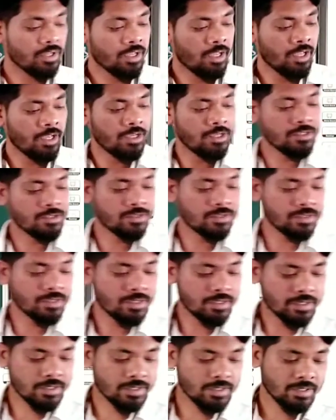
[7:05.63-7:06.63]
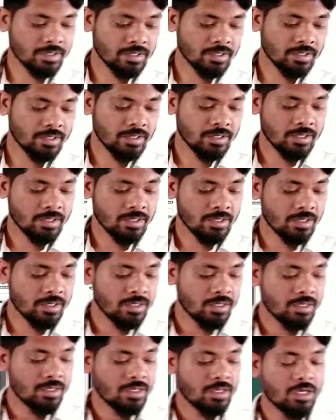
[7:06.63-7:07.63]
is,
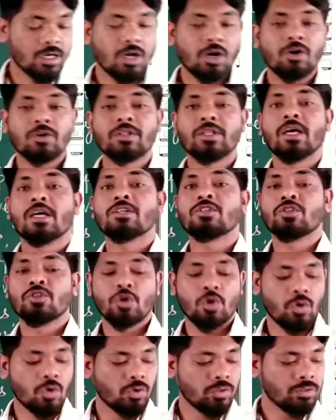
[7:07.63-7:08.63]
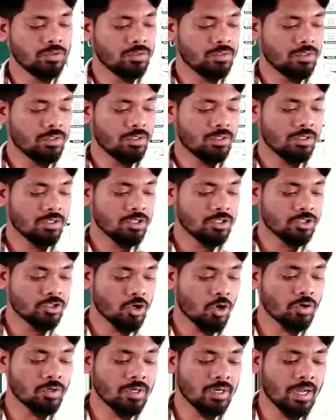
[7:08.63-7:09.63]
or they are shown
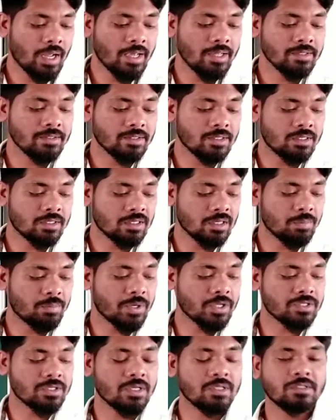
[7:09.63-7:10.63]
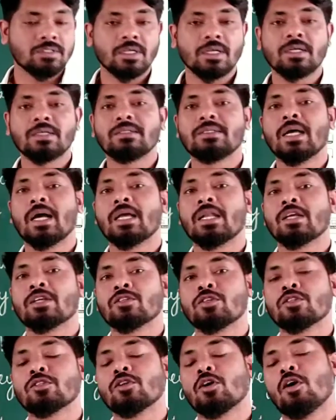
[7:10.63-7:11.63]
short lines representing
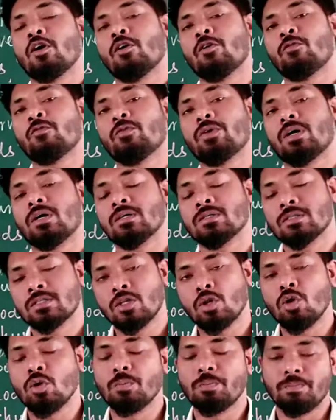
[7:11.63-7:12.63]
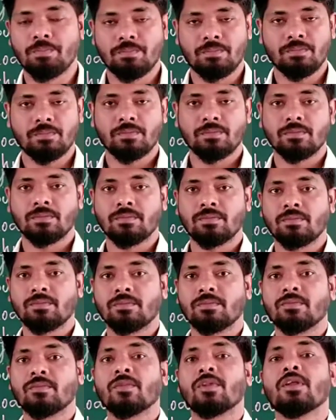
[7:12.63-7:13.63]
direction of a slope.
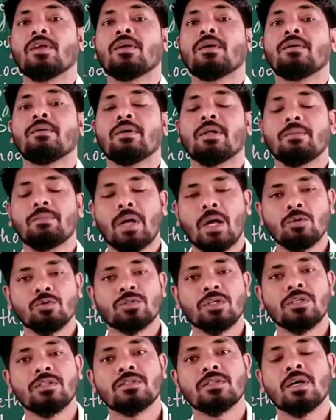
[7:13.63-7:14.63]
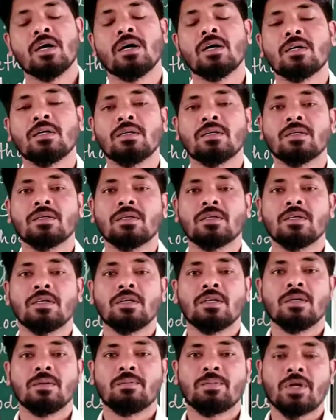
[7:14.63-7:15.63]
When mountains
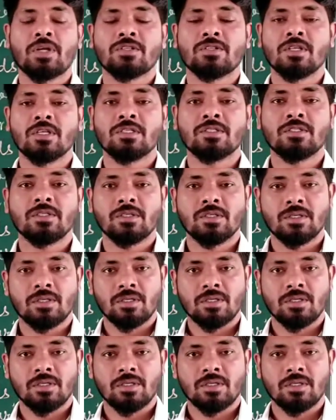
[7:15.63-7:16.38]
are present